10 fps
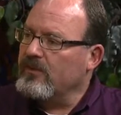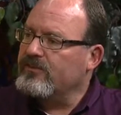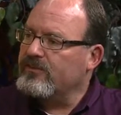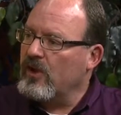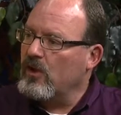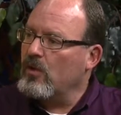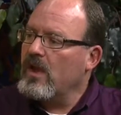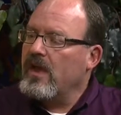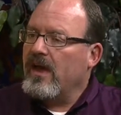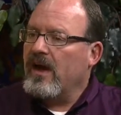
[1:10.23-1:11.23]
So
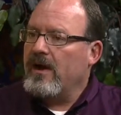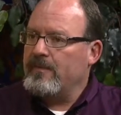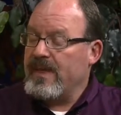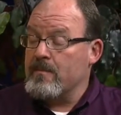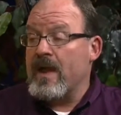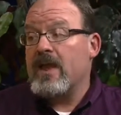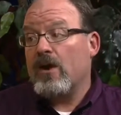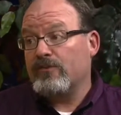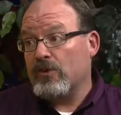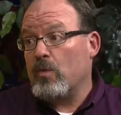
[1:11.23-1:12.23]
uh, they may
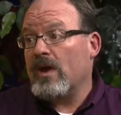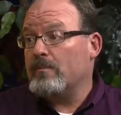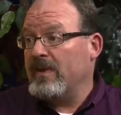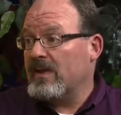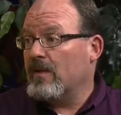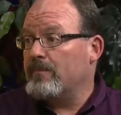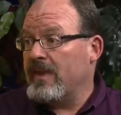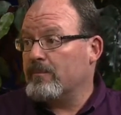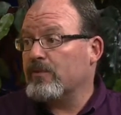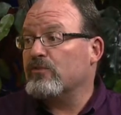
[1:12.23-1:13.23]
also want to pick up
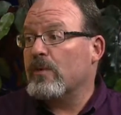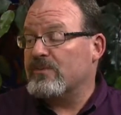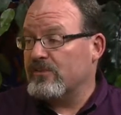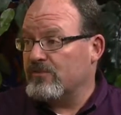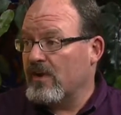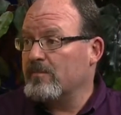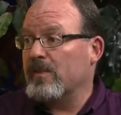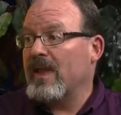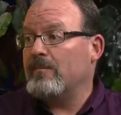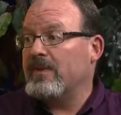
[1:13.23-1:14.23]
a prescription drug
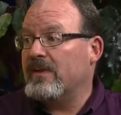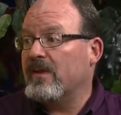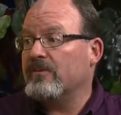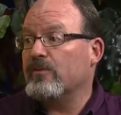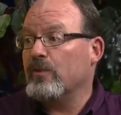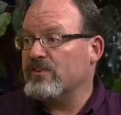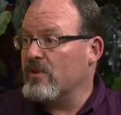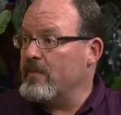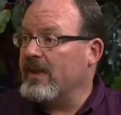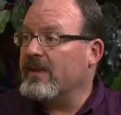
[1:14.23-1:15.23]
plan because Original
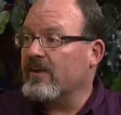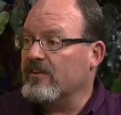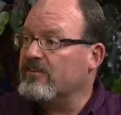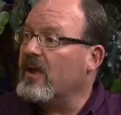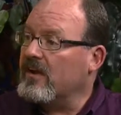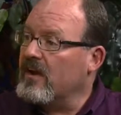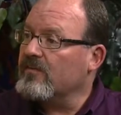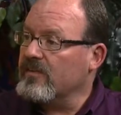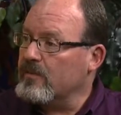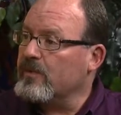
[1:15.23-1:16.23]
Medicare does not
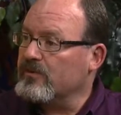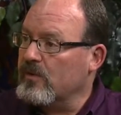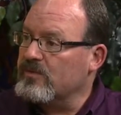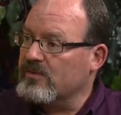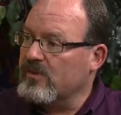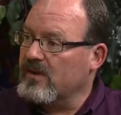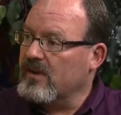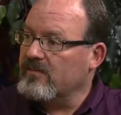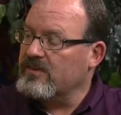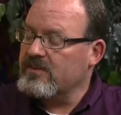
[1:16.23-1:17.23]
cover their prescription drug
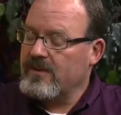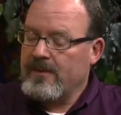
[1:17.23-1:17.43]
coverage.